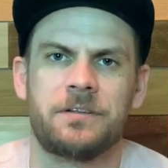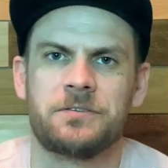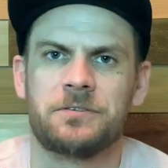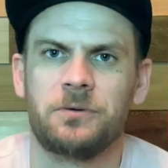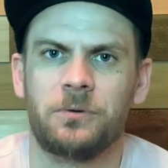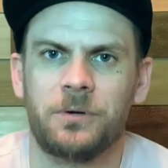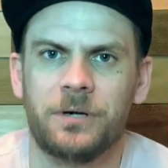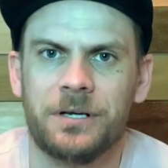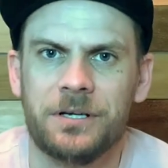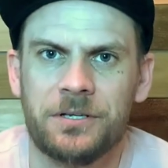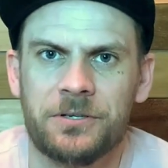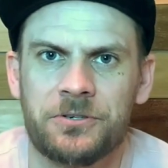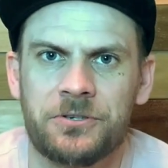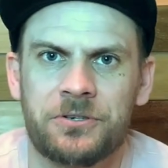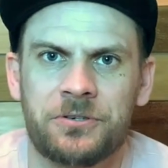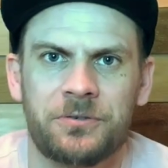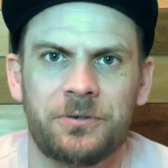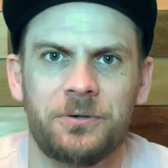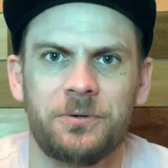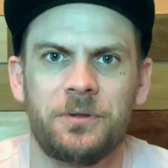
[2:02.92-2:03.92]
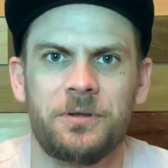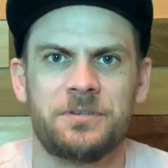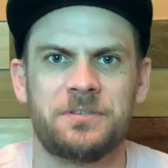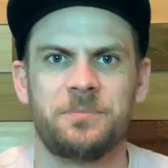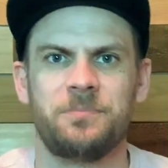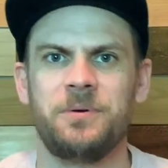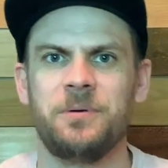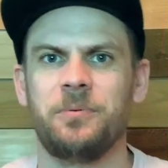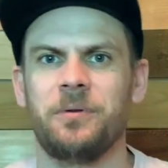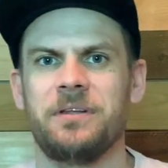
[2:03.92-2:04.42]
story is true. There's
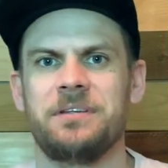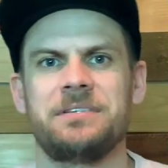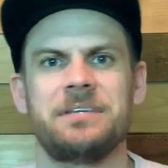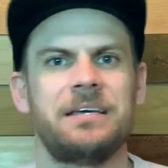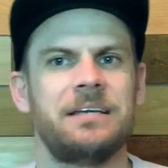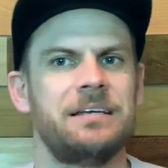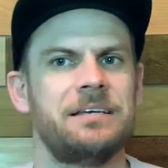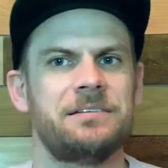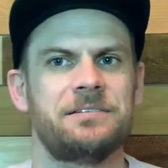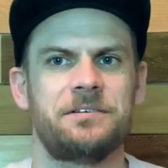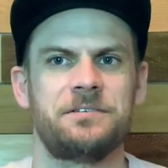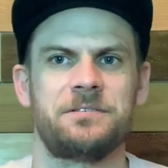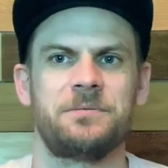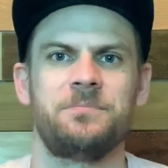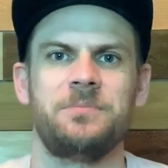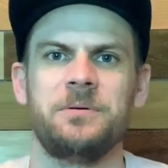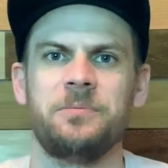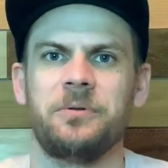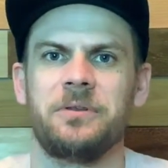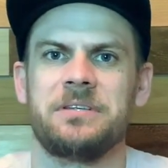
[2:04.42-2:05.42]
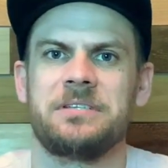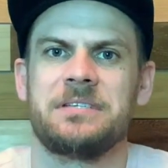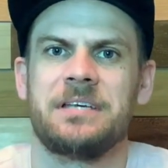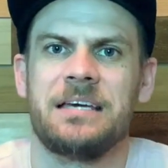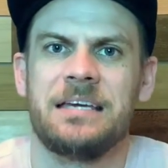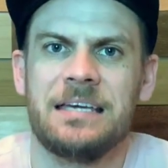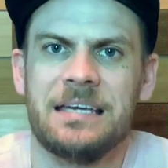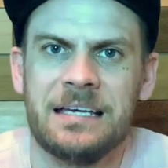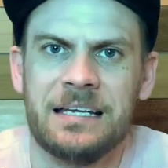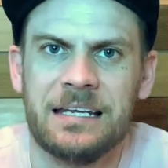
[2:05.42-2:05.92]
some people that say it is. There's some people that
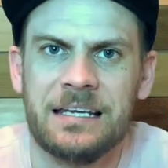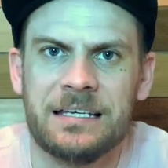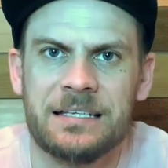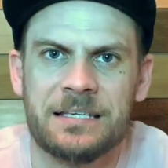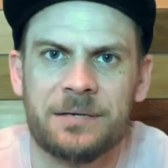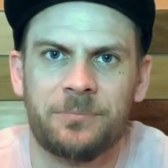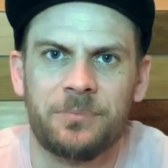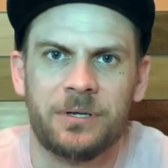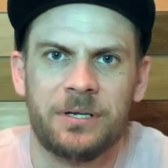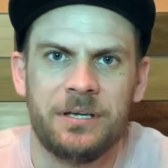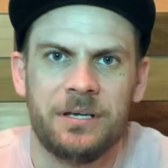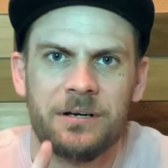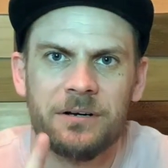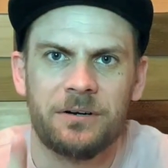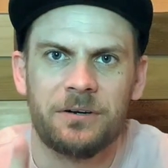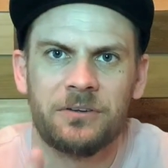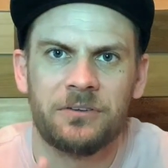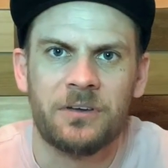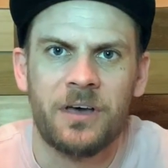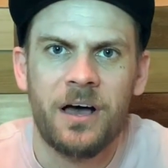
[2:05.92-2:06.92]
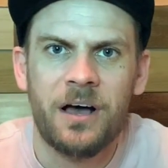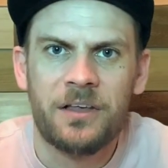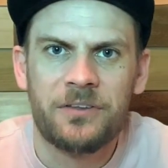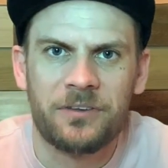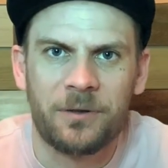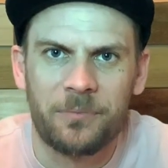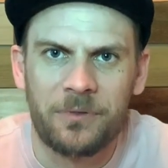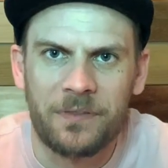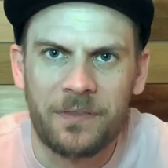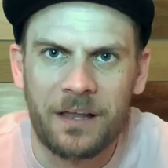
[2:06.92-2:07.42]
say it isn't. But here is
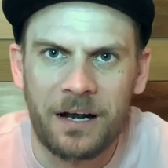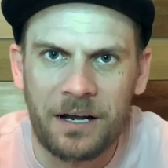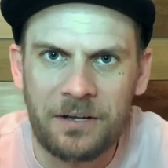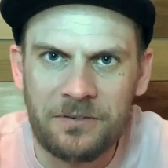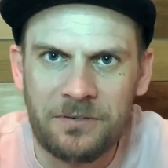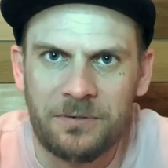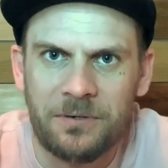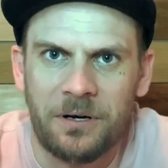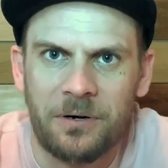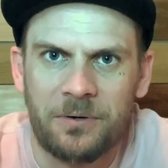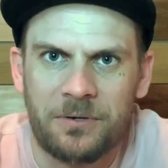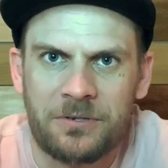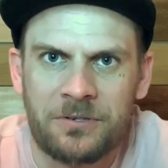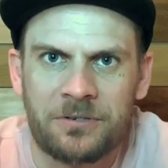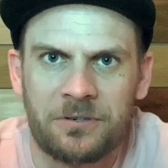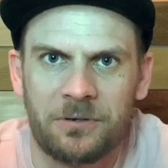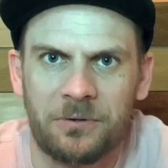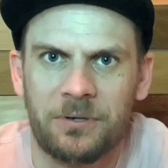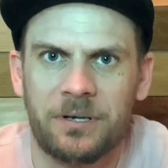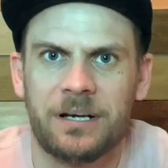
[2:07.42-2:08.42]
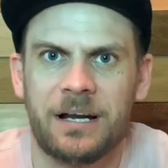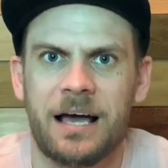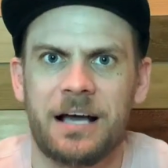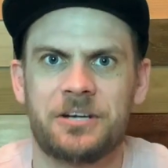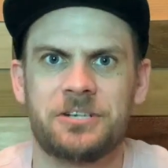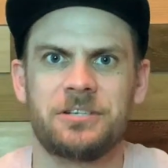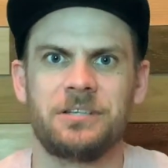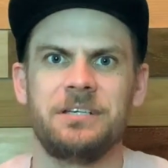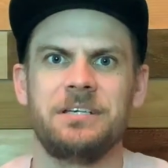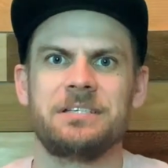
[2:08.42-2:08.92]
something that I do know is true. And it
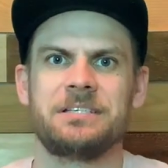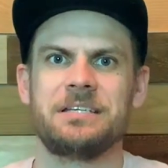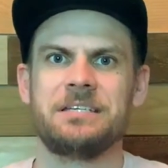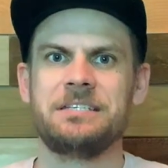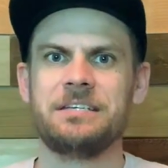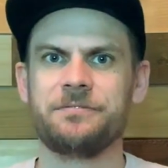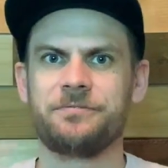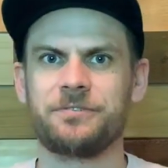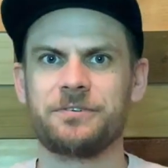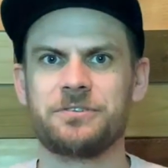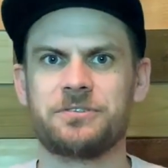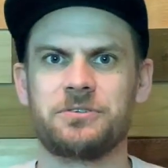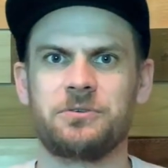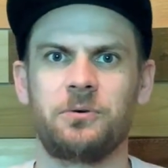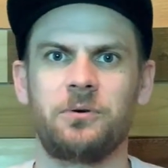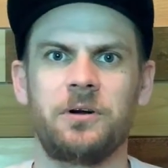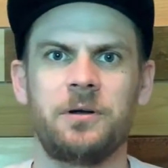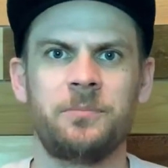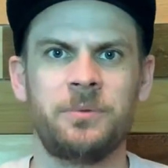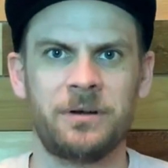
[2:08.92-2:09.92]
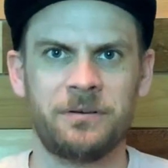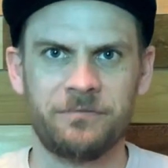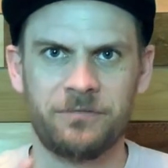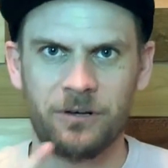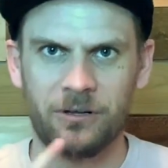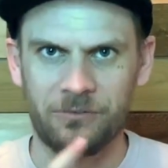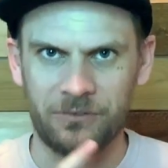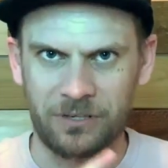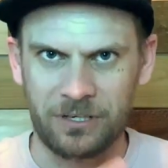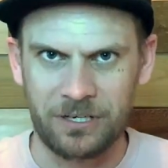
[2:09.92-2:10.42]
actually is a different story, but
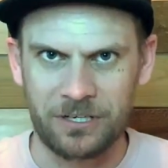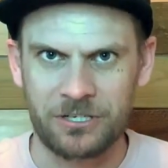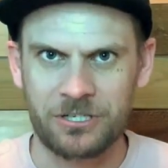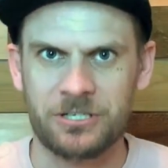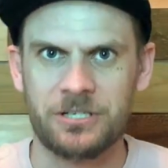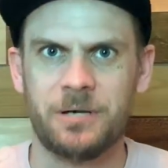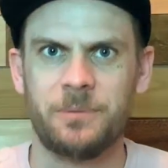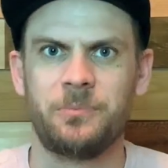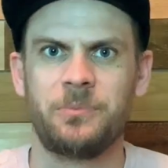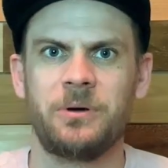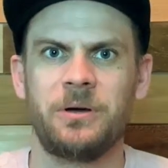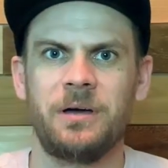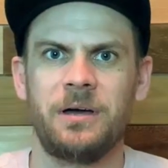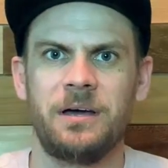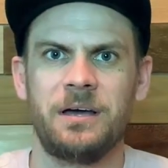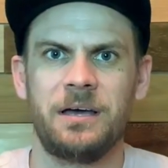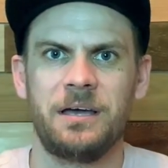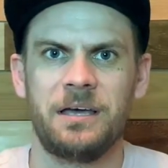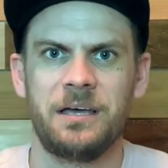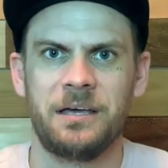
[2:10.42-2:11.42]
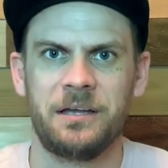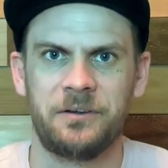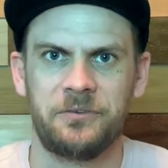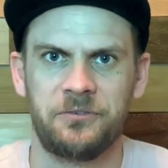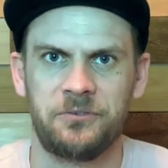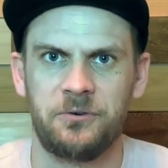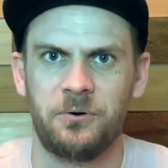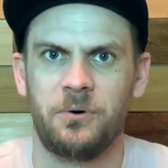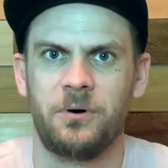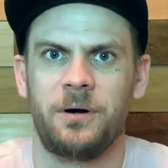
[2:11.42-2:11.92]
involving a ship and a
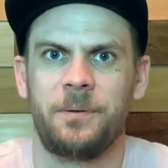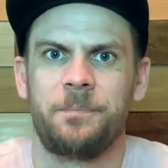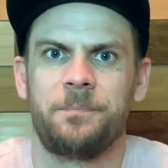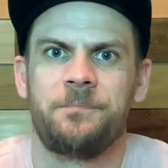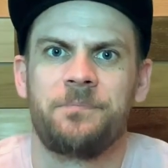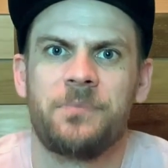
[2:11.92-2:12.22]
storm.